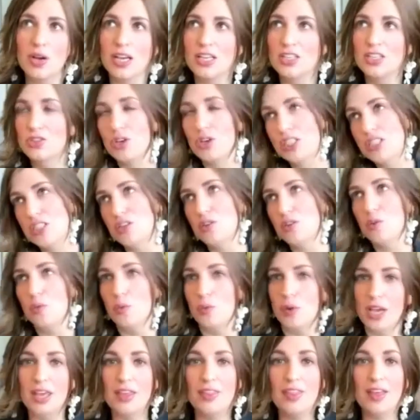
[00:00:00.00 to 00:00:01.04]
do I dress in a
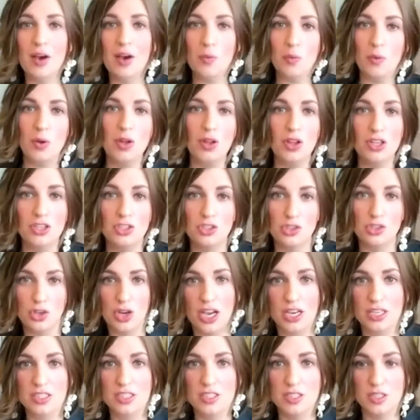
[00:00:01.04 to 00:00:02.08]
way that will
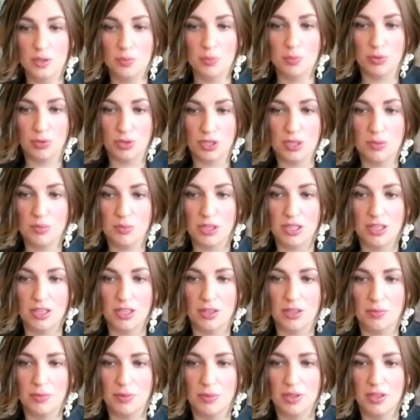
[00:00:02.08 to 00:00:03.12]
attract
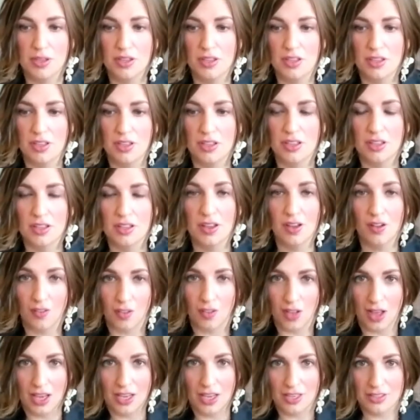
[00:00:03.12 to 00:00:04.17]
premium
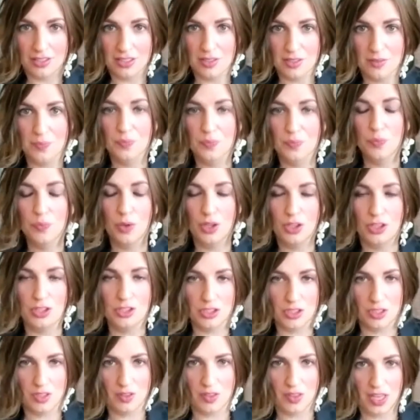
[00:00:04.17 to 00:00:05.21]
clients? Well,
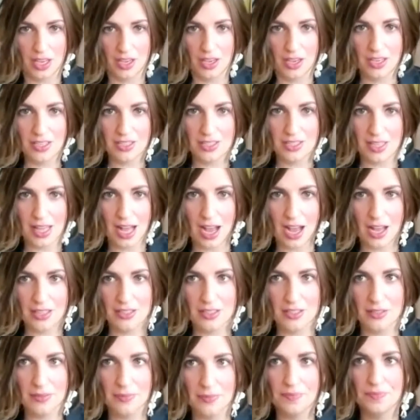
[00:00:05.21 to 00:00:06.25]
here's the thing is
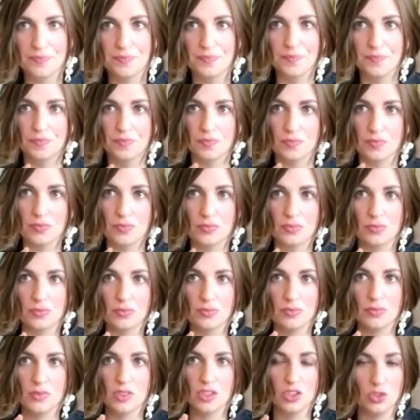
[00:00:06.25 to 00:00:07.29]
that
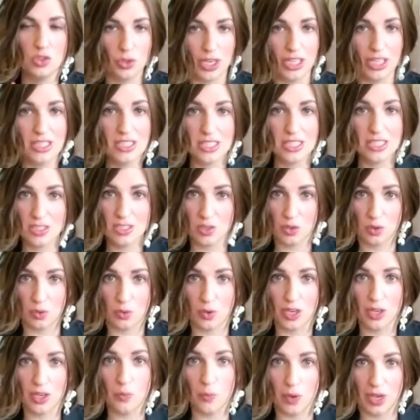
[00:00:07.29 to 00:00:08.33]
trends is a
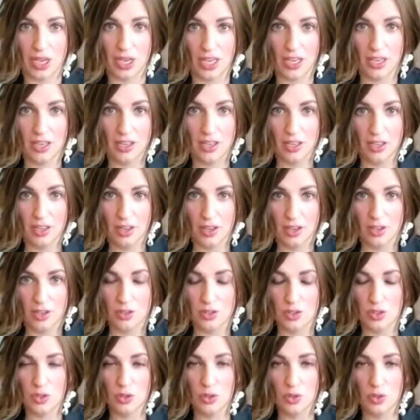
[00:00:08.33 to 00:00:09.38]
great way
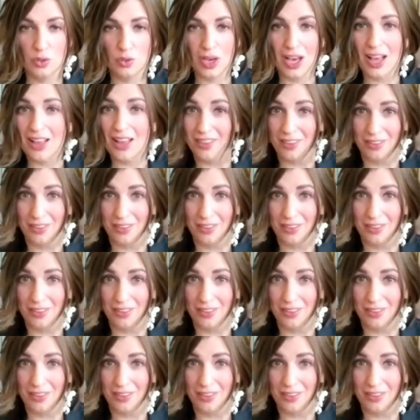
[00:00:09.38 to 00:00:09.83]
to